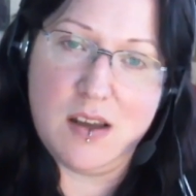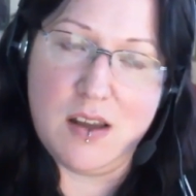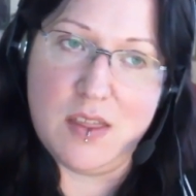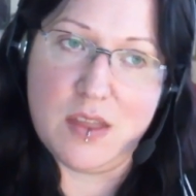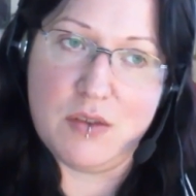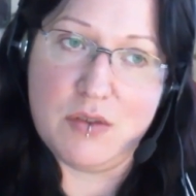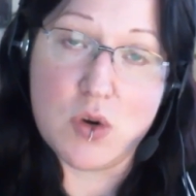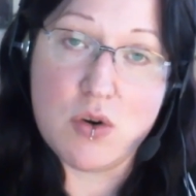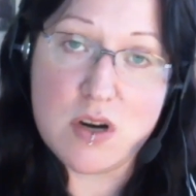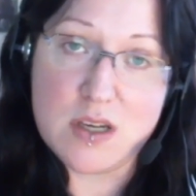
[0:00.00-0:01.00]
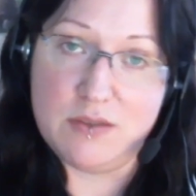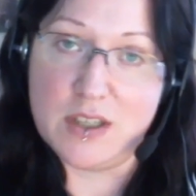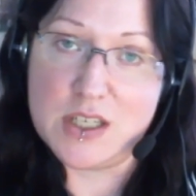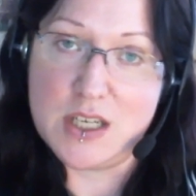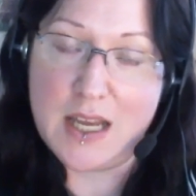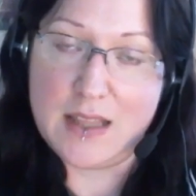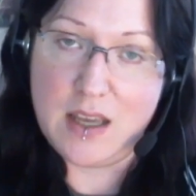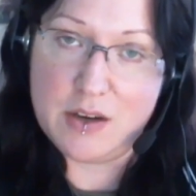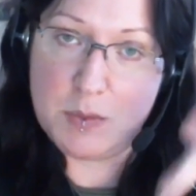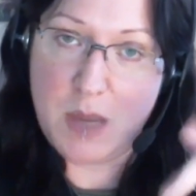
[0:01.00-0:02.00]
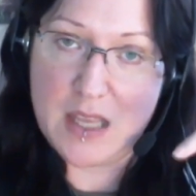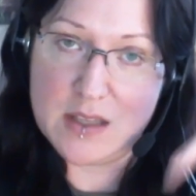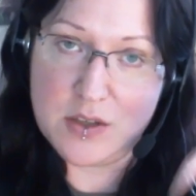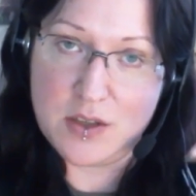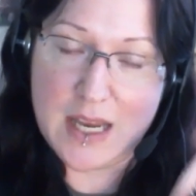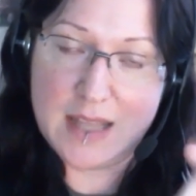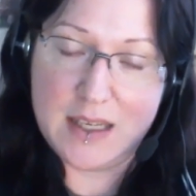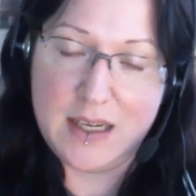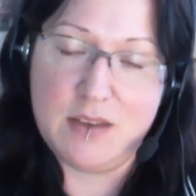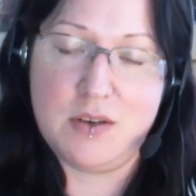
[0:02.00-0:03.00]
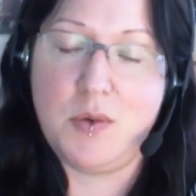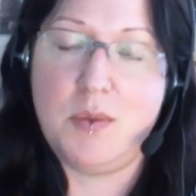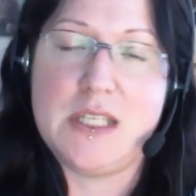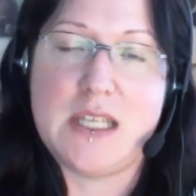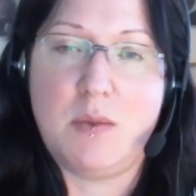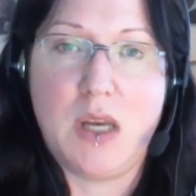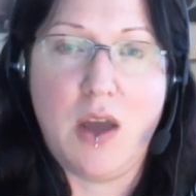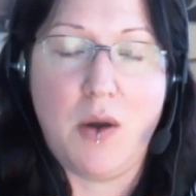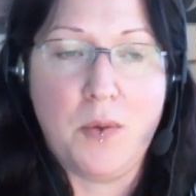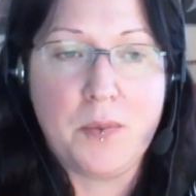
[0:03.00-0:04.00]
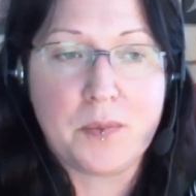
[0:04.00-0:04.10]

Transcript: on the recorded version at the Irish Pagan School, and the link for it will be down below.